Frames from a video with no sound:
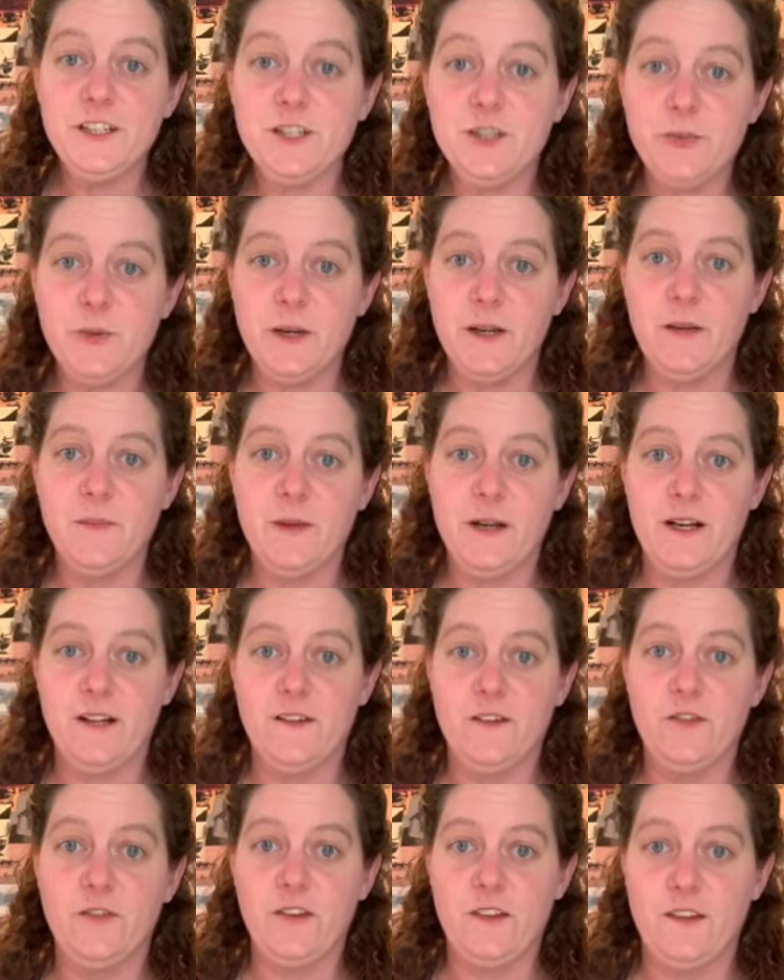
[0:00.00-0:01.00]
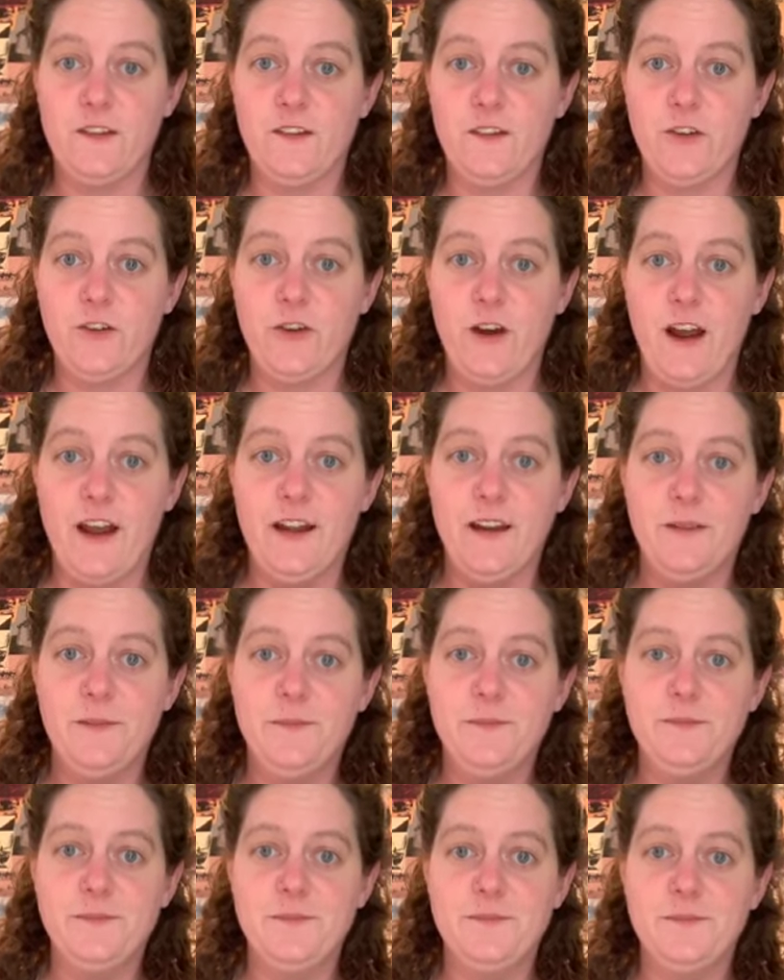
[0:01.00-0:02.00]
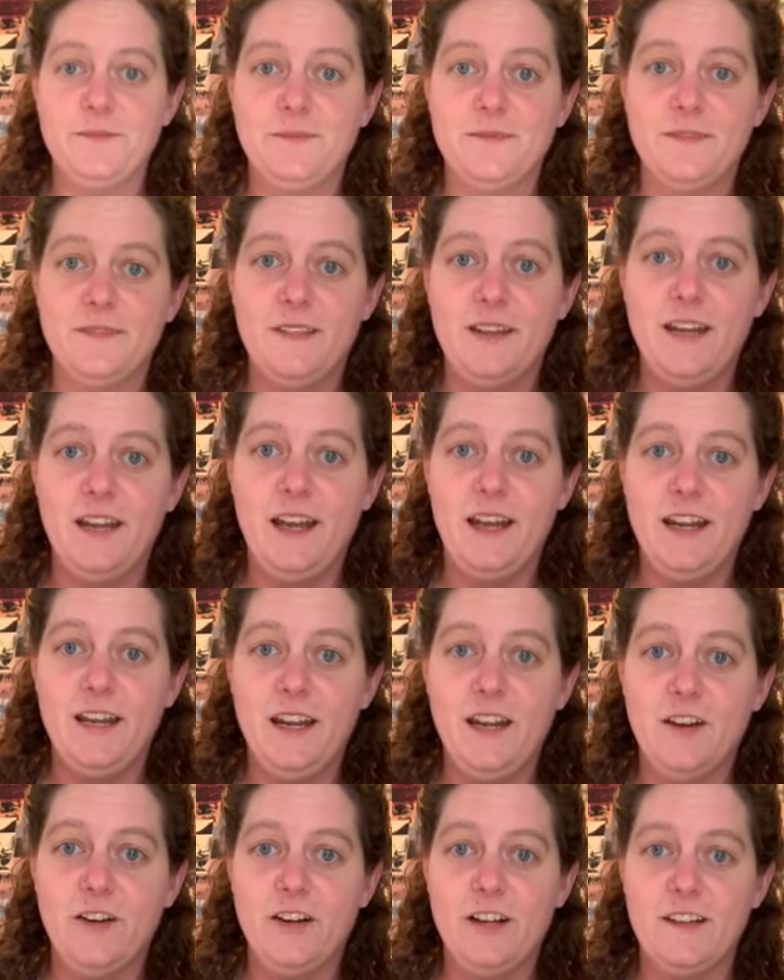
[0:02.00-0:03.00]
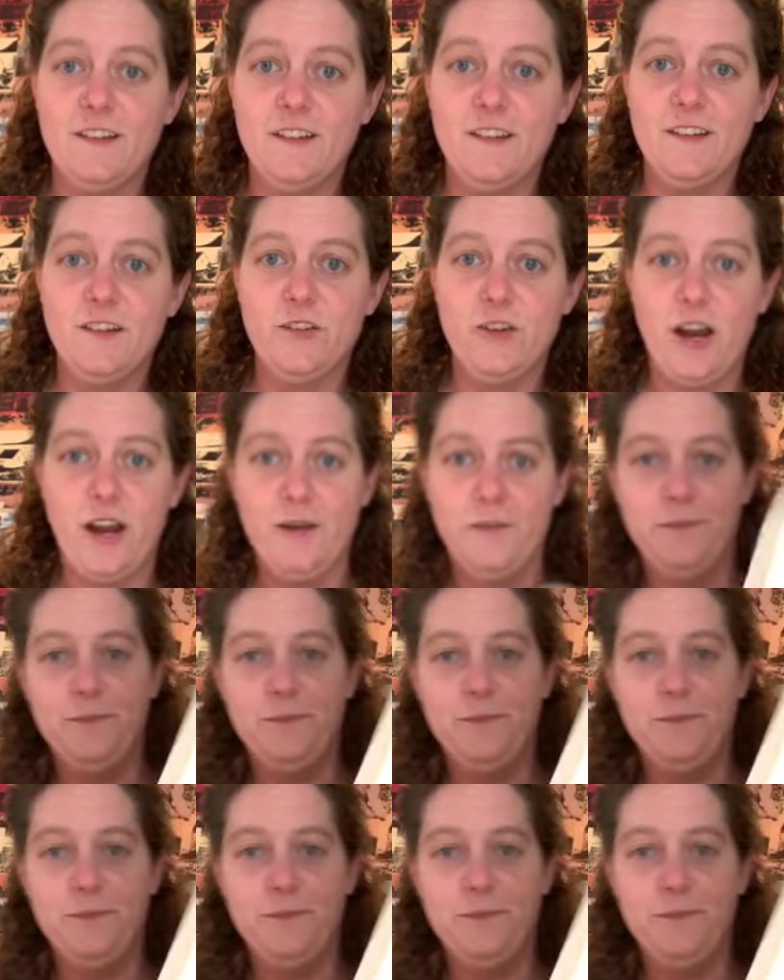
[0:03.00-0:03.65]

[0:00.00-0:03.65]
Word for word: to 20 minutes for this to dry. And here it is, it's dry.